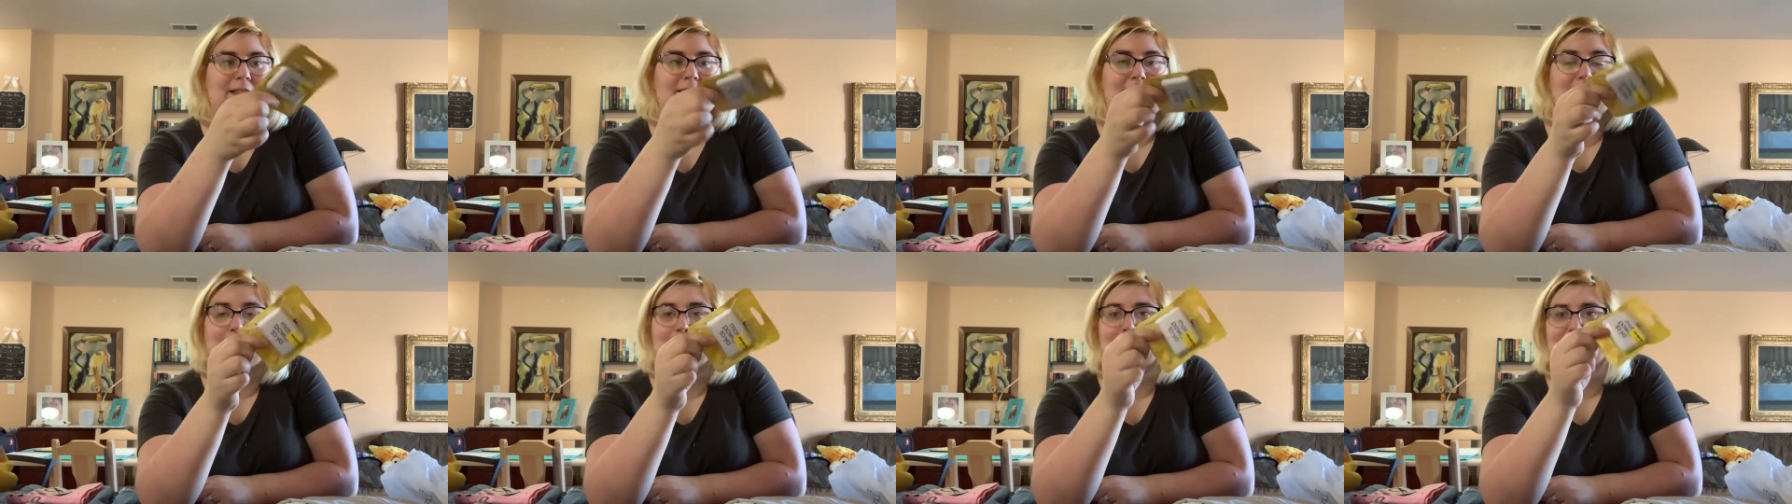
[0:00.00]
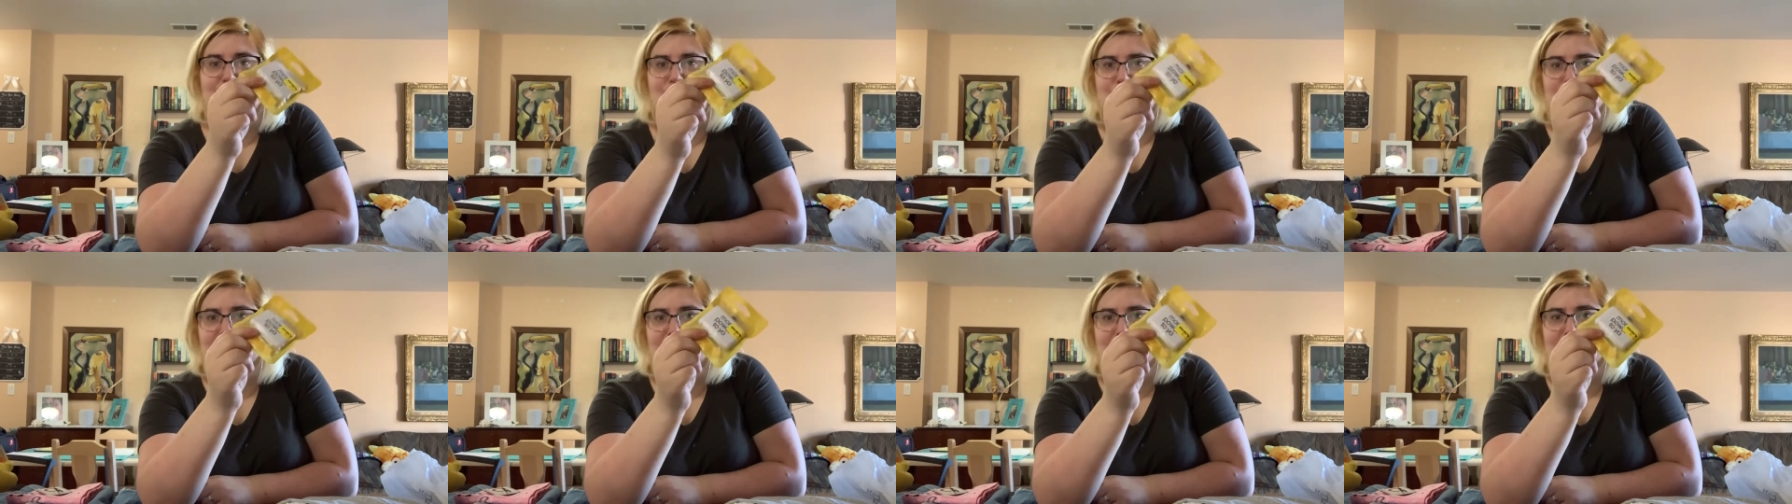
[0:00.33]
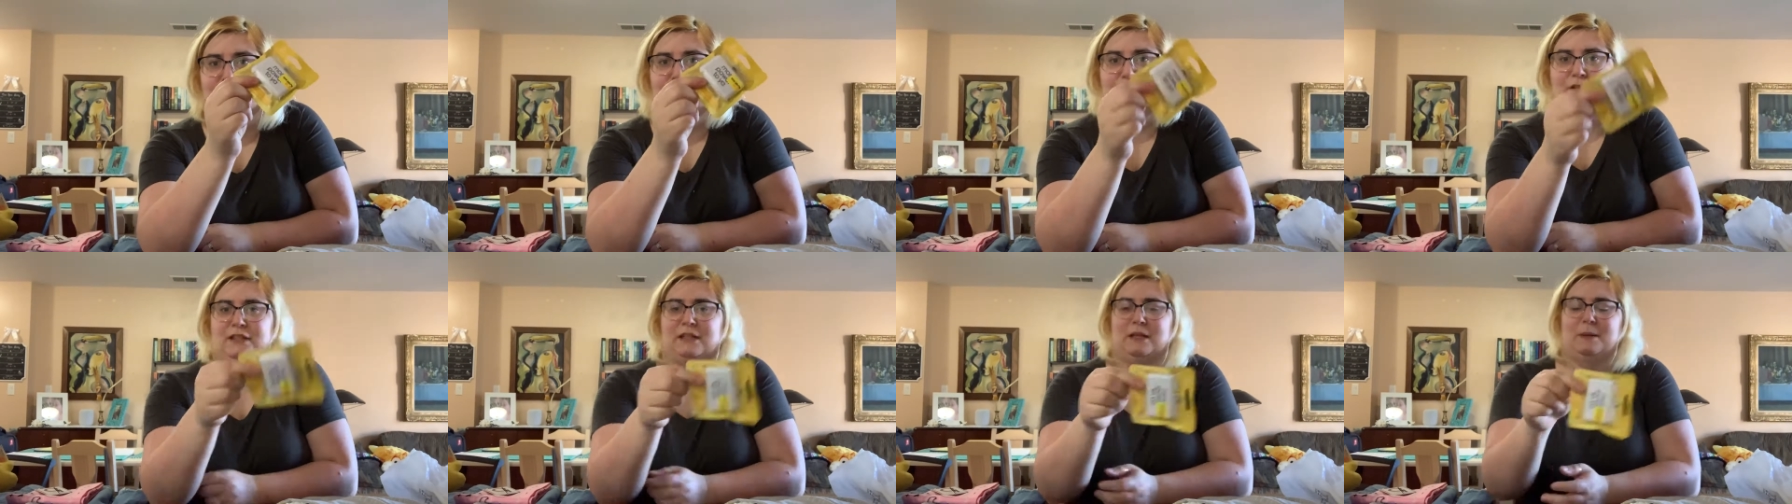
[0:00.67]
because I'm actually
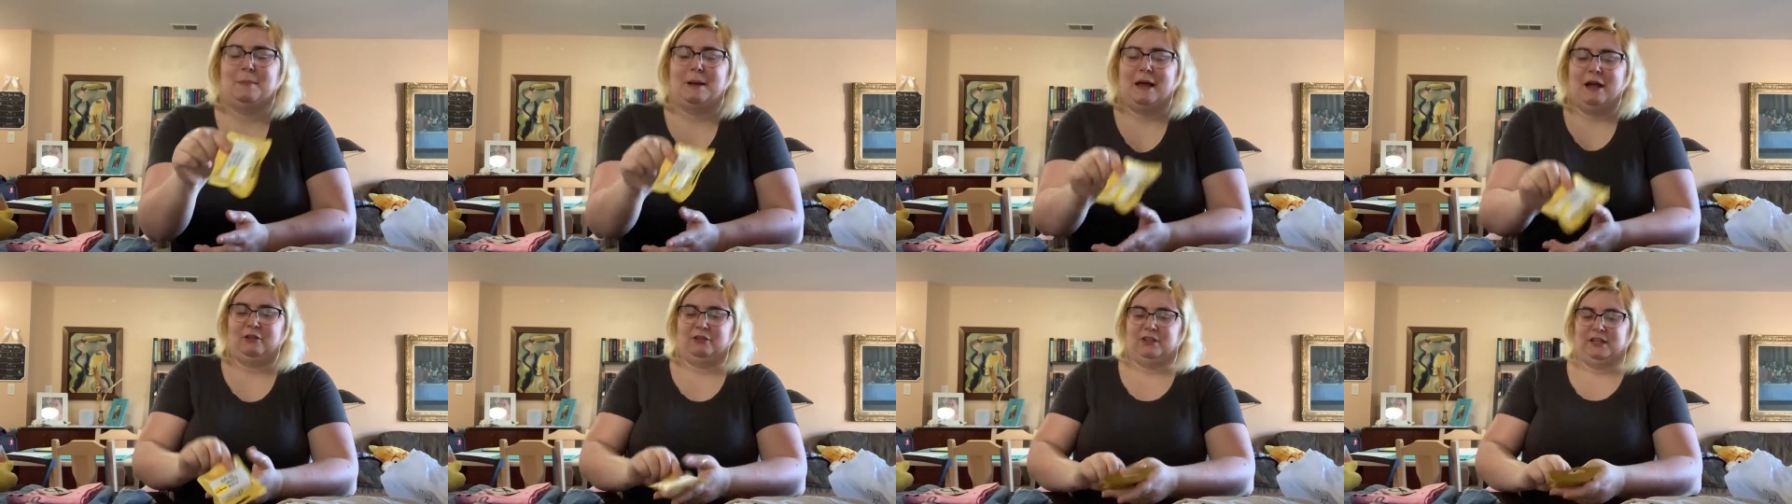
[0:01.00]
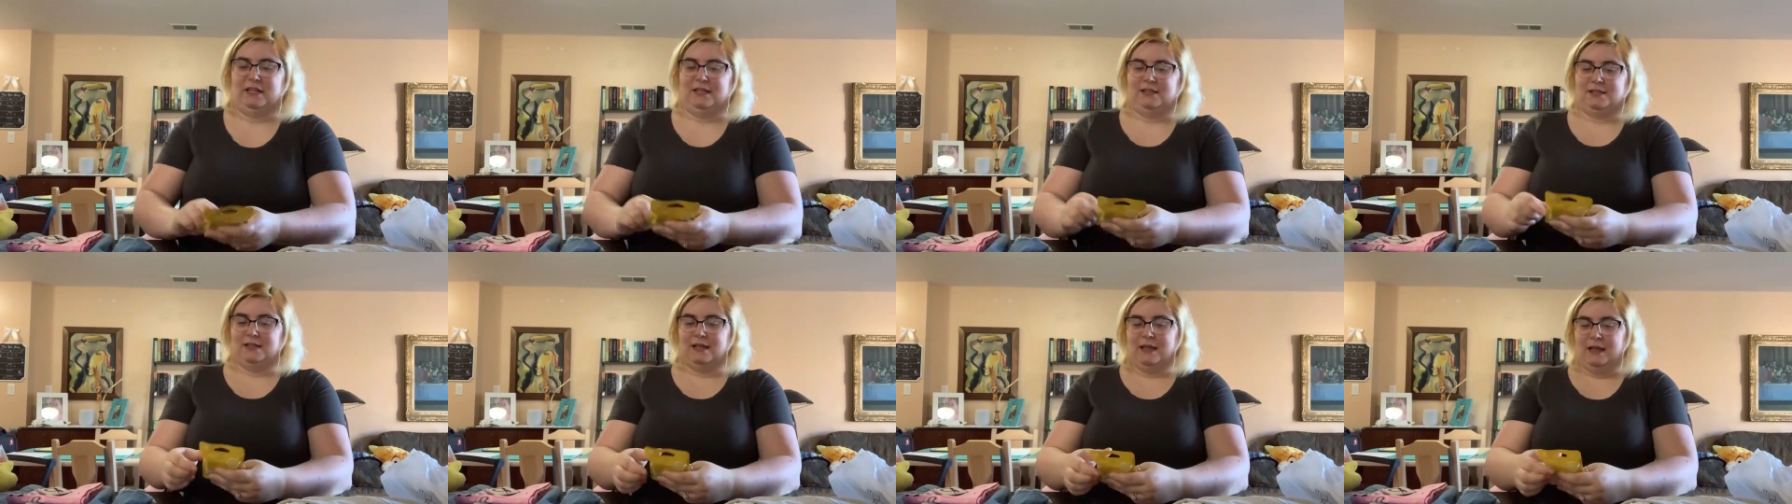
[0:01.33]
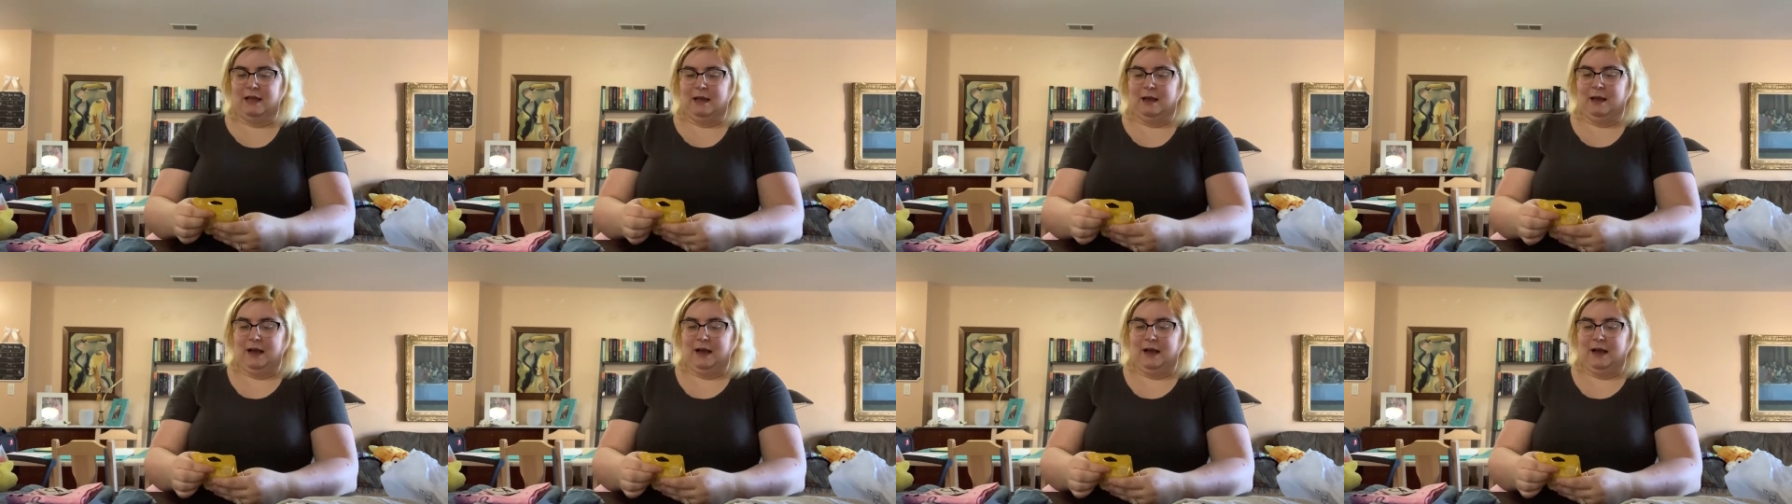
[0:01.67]
interested about this.